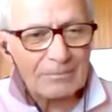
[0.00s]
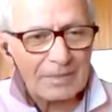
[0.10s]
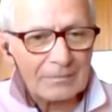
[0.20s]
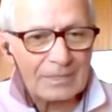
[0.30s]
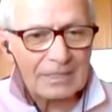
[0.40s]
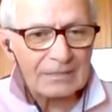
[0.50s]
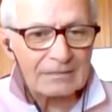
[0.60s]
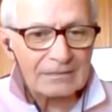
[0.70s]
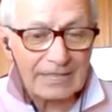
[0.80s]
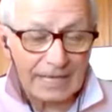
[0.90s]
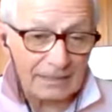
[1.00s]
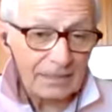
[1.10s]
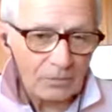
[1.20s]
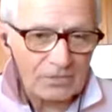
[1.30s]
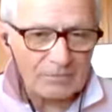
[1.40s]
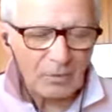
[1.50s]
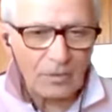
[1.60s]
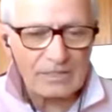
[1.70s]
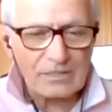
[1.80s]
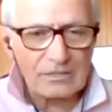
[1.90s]
I mean, sadly, it was
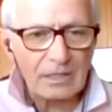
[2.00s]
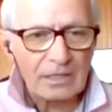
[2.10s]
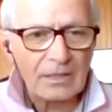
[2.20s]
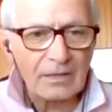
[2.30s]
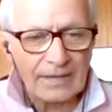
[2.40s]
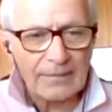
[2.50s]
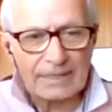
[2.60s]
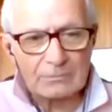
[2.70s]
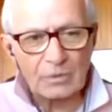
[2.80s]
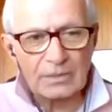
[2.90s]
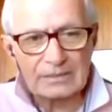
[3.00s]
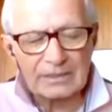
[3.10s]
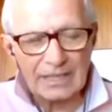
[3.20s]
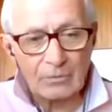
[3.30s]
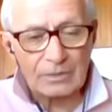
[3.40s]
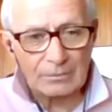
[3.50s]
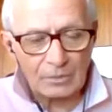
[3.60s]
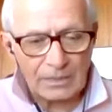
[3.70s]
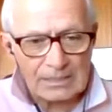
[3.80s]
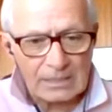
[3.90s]
boys at that point in time, only
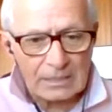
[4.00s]
boys.